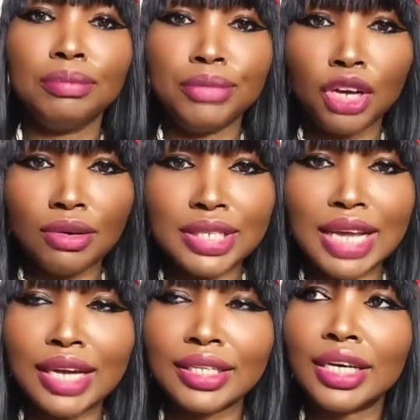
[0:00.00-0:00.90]
become
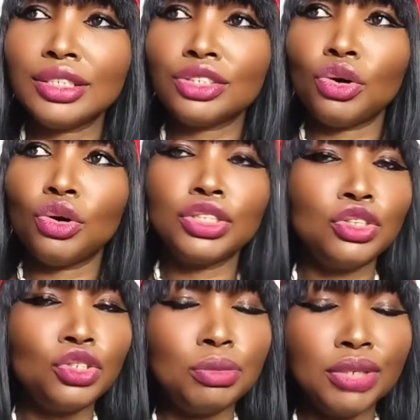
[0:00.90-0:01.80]
stagnant or it's
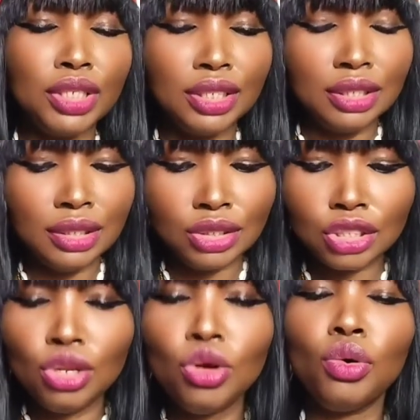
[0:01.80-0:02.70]
going to be
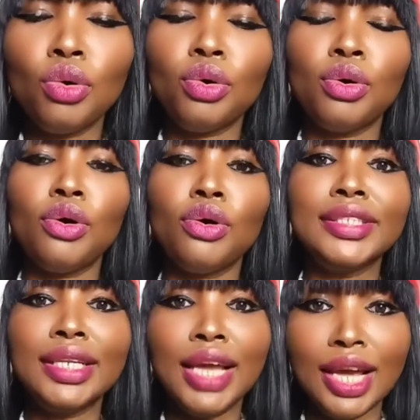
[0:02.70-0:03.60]
slow or
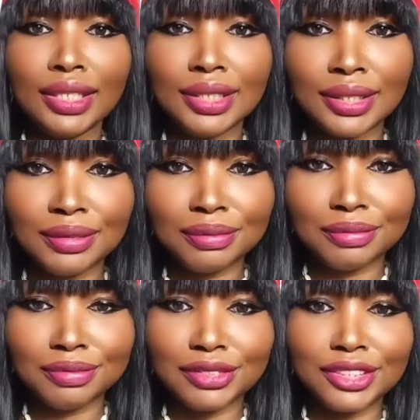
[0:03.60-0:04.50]
delayed.
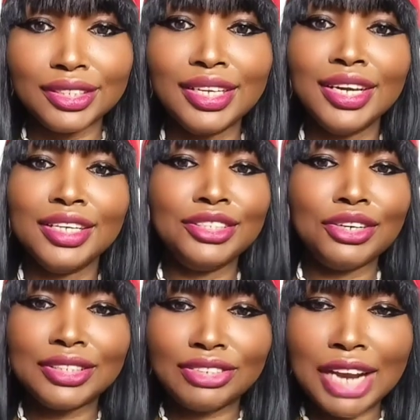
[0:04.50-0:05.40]

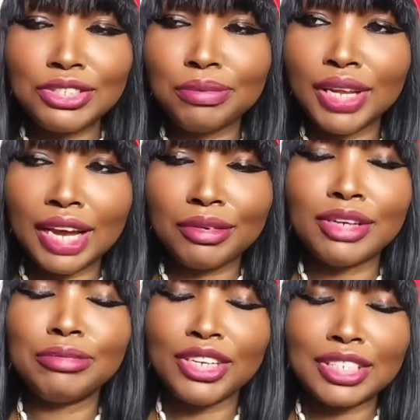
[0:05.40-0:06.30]
Don't try to be like
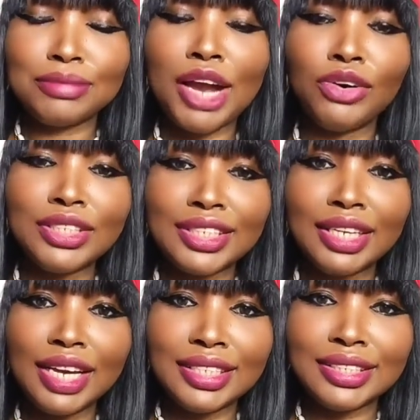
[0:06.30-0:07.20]
God, because my own
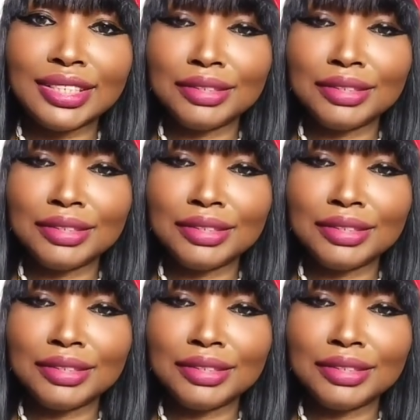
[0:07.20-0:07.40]
delayed.